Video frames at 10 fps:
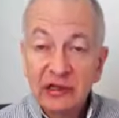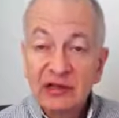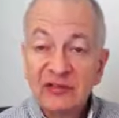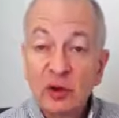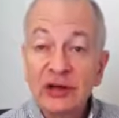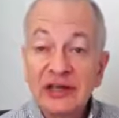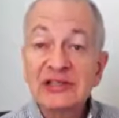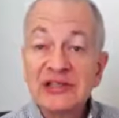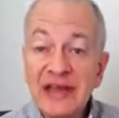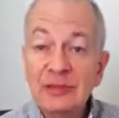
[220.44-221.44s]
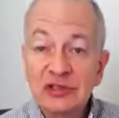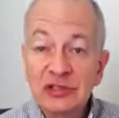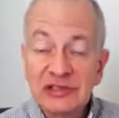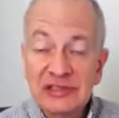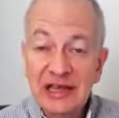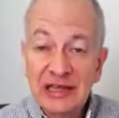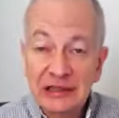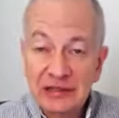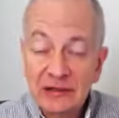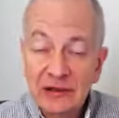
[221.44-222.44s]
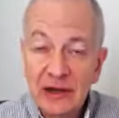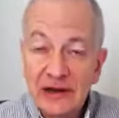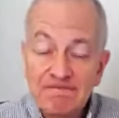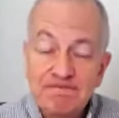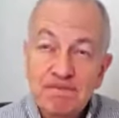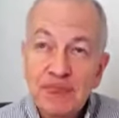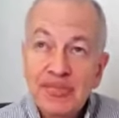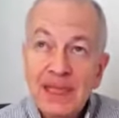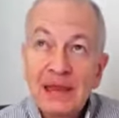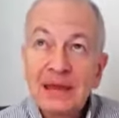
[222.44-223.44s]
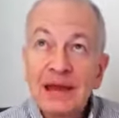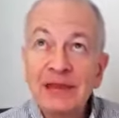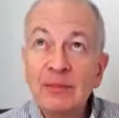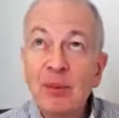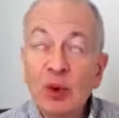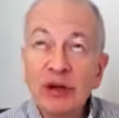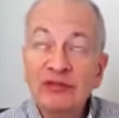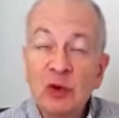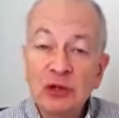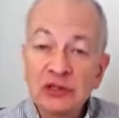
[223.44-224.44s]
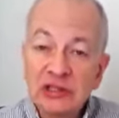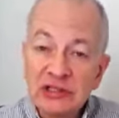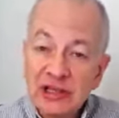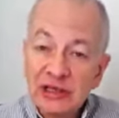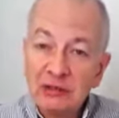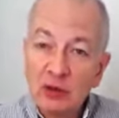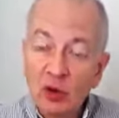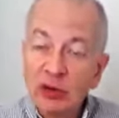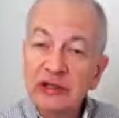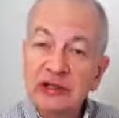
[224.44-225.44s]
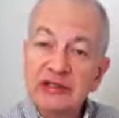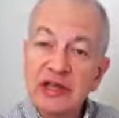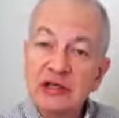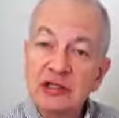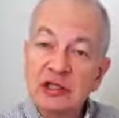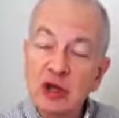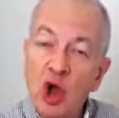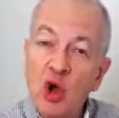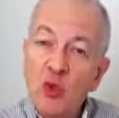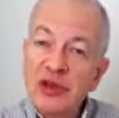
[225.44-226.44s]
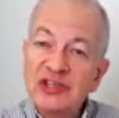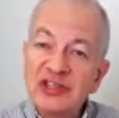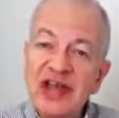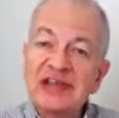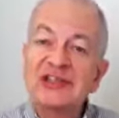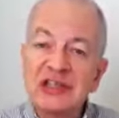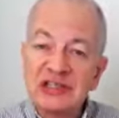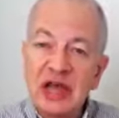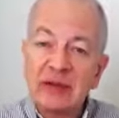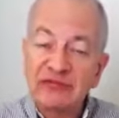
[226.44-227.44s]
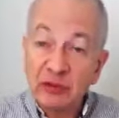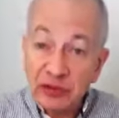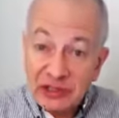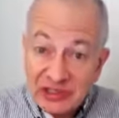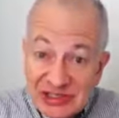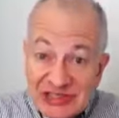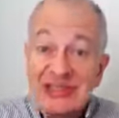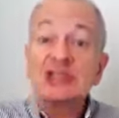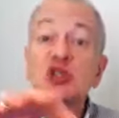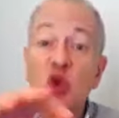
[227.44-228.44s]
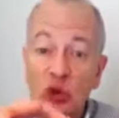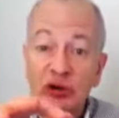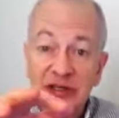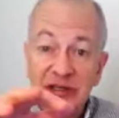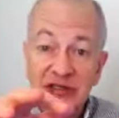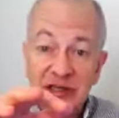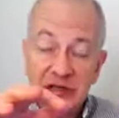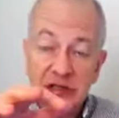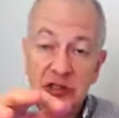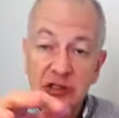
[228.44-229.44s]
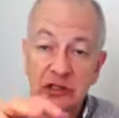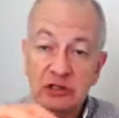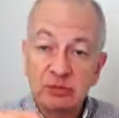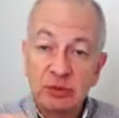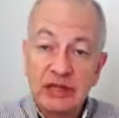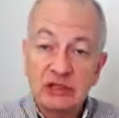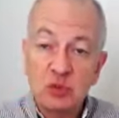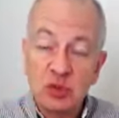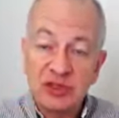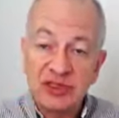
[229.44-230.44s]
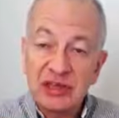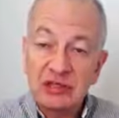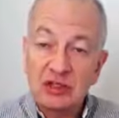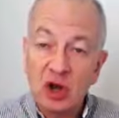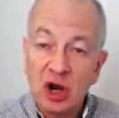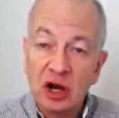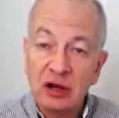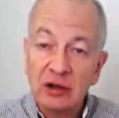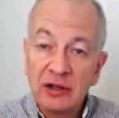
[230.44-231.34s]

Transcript: for his name's sake. And the point, of course, is that orientation always sets us up for this disorientation, this place where things are